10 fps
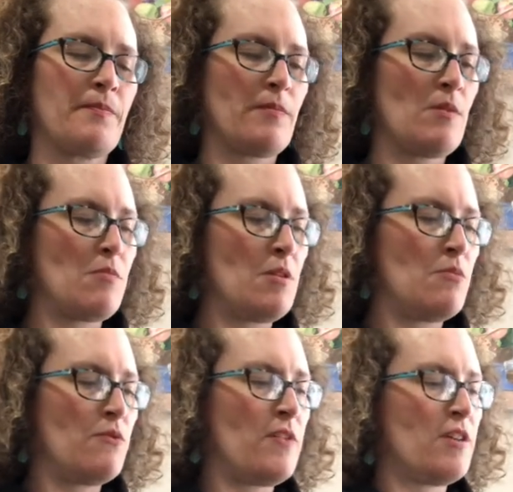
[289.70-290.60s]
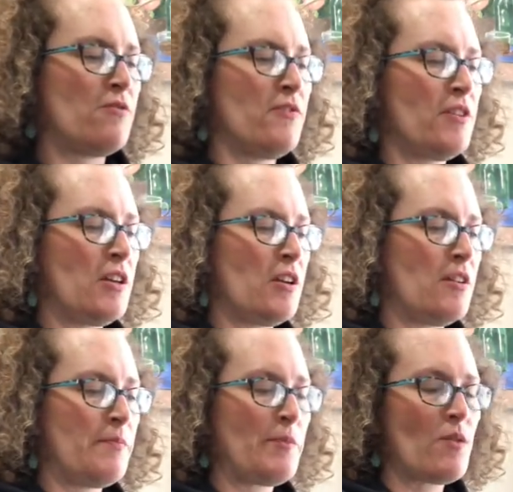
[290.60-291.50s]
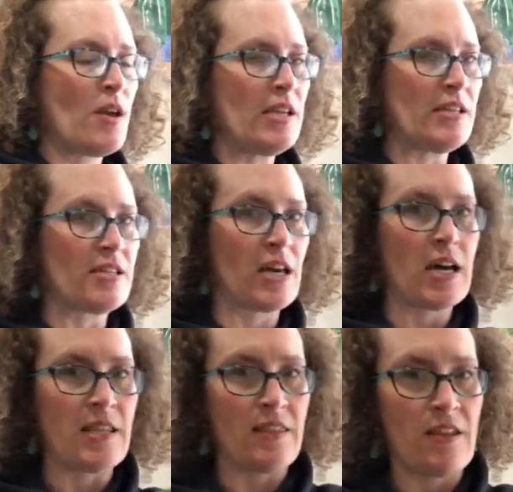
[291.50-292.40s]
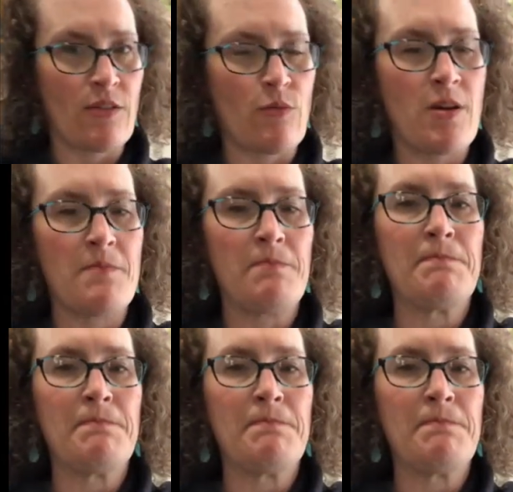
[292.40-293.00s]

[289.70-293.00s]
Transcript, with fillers: I'm gonna move that over here. So I need to cut this one.